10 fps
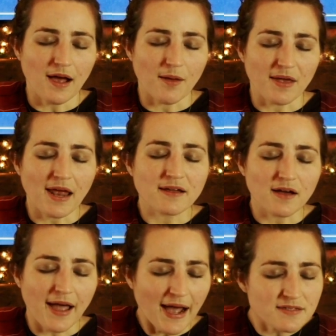And I
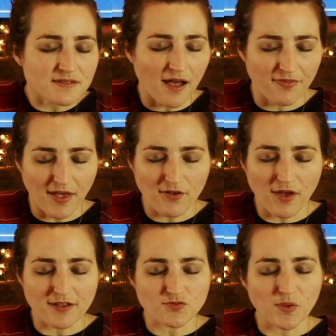ask, God, that
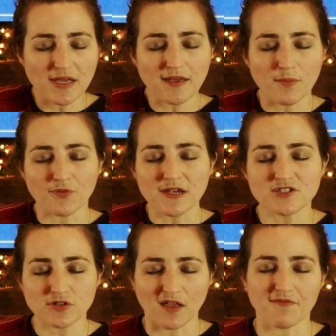as we
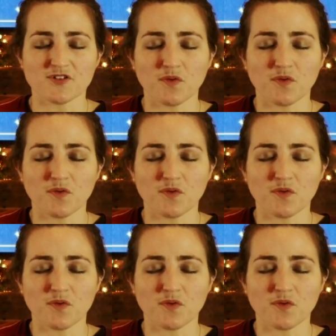embrace your love,